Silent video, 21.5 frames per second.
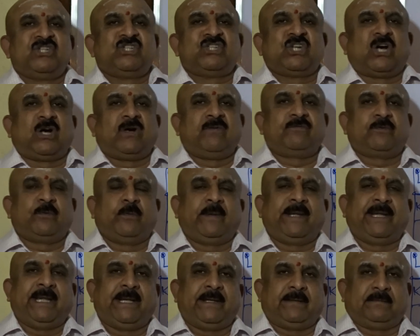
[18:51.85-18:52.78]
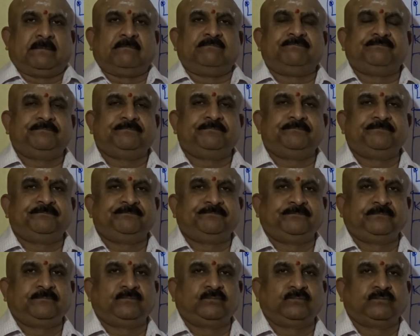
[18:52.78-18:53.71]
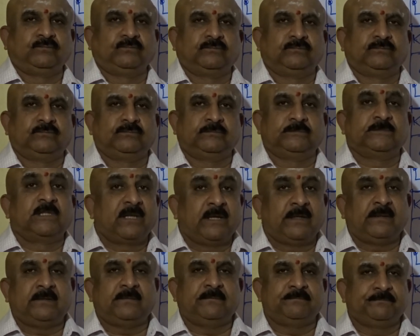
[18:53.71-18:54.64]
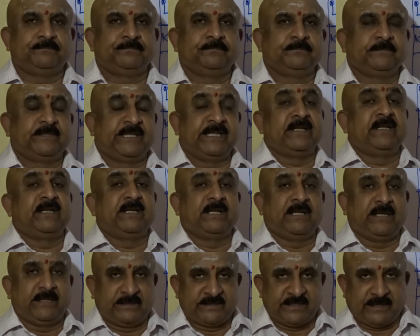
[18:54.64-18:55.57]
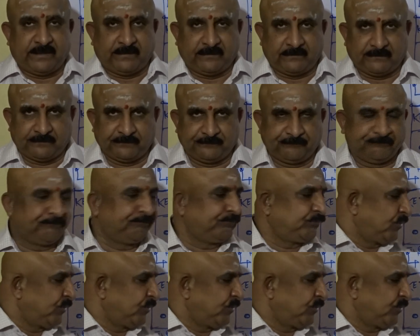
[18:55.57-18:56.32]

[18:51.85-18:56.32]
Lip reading: software. Clear? Technically, same.